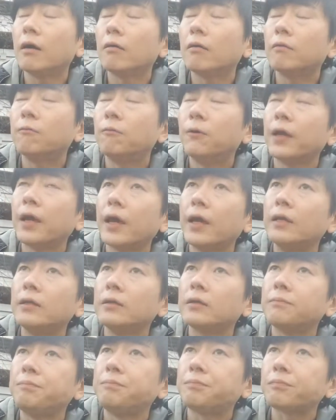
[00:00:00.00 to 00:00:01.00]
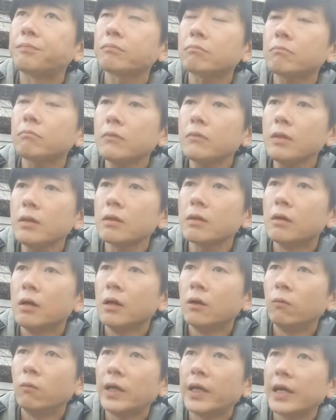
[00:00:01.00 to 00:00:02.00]

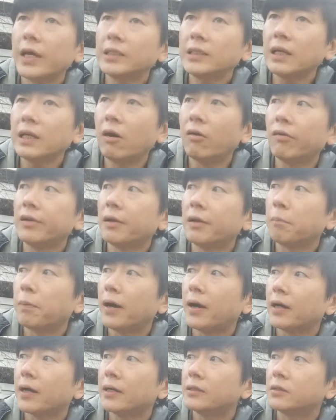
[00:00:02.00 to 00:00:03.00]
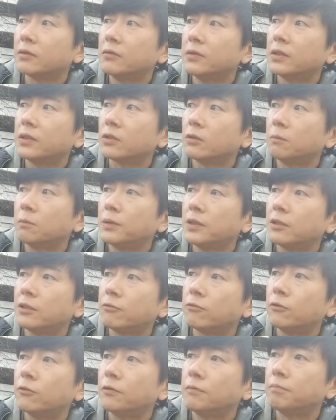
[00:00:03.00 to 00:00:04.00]
Weekends out in the park is always so
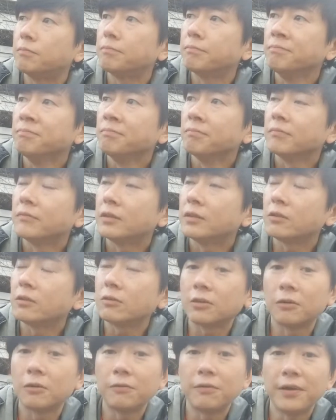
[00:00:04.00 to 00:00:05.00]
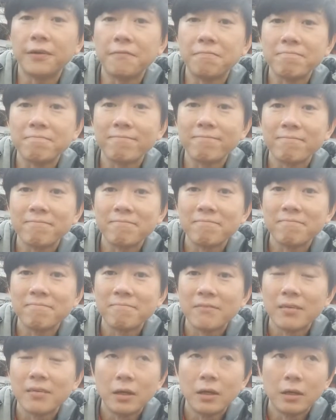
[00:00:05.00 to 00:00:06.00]
peaceful, so serene.
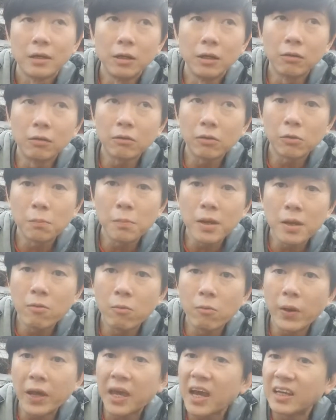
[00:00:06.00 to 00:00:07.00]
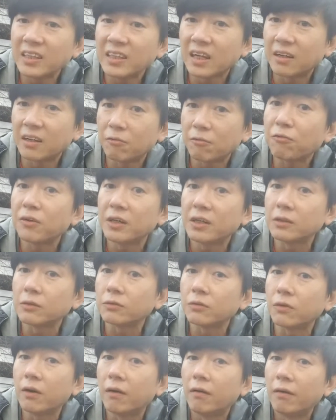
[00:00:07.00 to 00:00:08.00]
You know, to me, weekends are
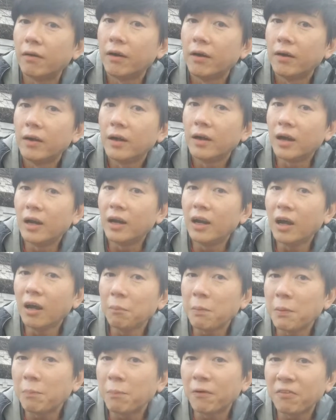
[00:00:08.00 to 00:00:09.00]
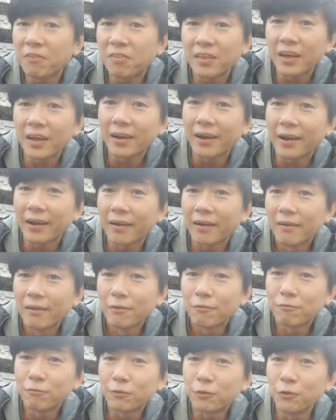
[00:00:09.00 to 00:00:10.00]
different as well. A lot of people think like,
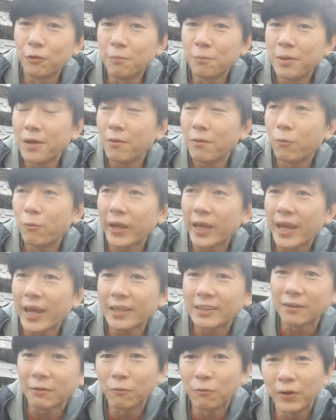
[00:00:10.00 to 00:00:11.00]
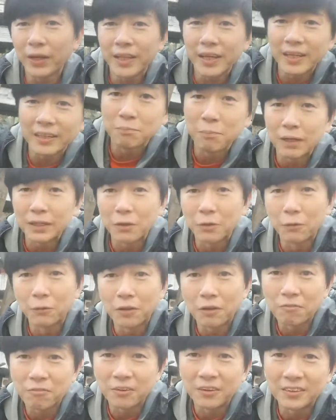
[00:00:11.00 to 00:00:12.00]
to me, weekends and weekdays make no
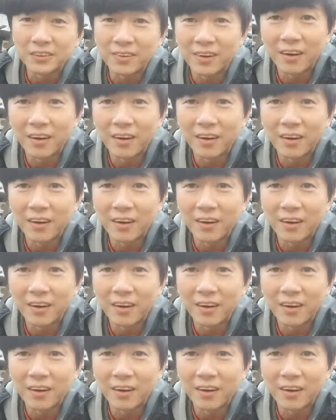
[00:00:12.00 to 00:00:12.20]
difference.